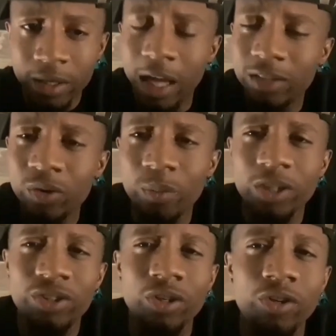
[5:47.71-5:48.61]
Not so
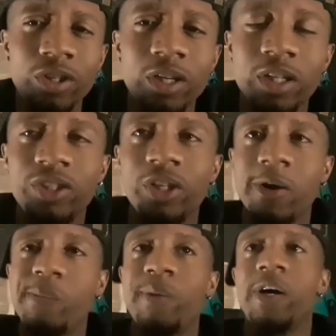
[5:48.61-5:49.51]
much earlier this
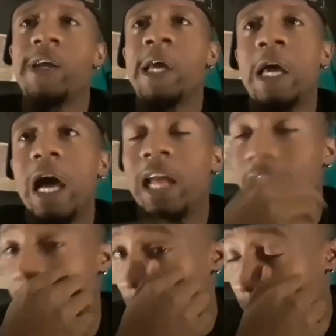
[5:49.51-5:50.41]
year, but I
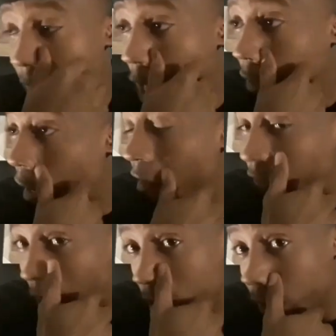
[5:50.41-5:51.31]
think now they
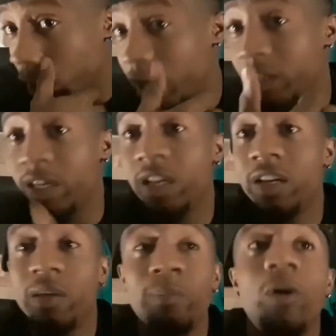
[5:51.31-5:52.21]
have found their
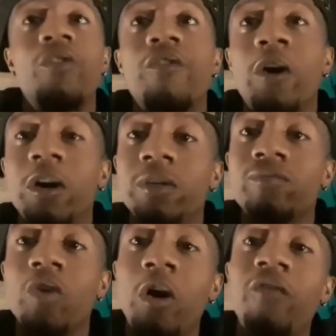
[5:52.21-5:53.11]
identity both
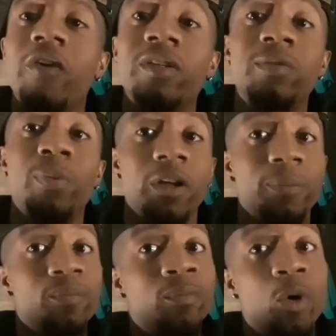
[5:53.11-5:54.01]
on offense,
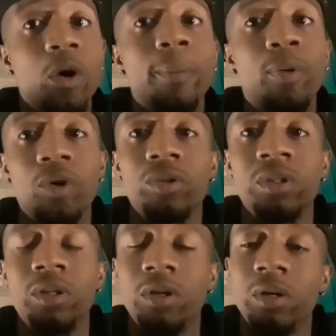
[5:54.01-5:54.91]
but more
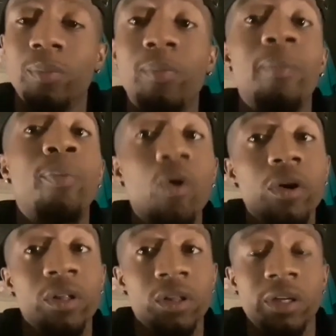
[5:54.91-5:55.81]

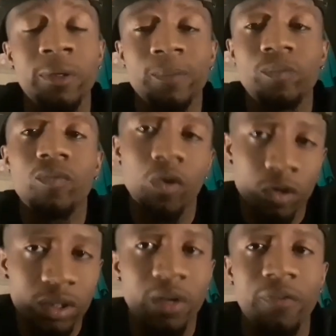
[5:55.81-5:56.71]
importantly
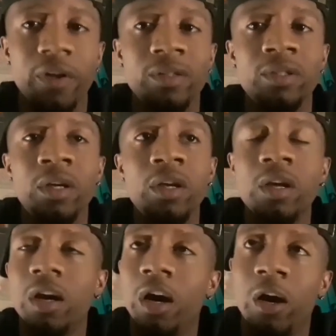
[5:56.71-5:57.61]
on defense.
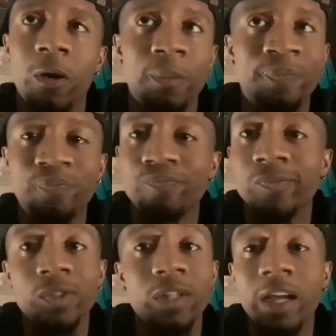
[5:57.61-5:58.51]
Um,
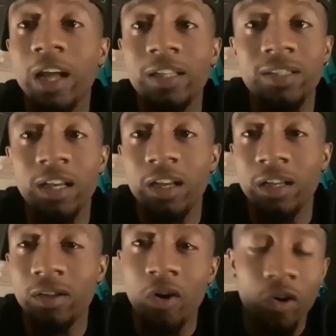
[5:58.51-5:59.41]
like I
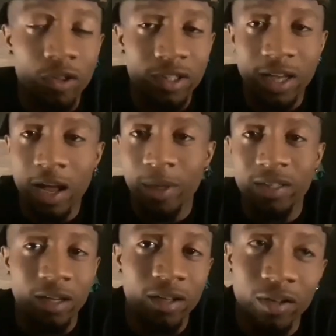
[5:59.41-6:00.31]
say all the time, I
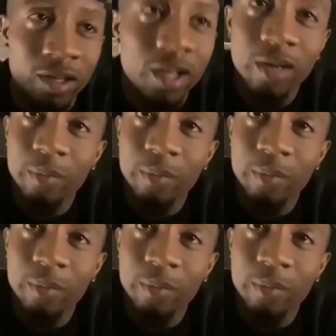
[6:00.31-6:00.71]
tell